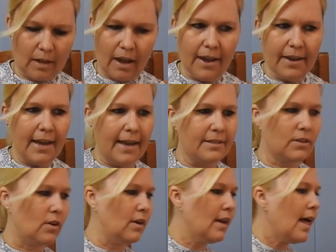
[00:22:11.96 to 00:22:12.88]
Okay,
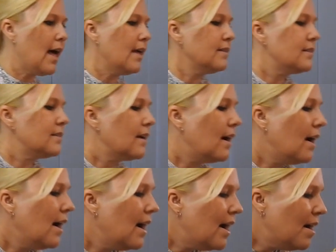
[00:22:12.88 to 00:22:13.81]
so last
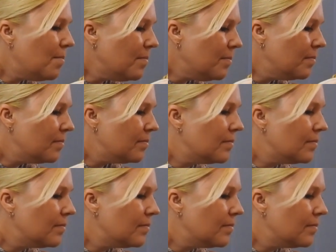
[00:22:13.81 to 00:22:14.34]
arm.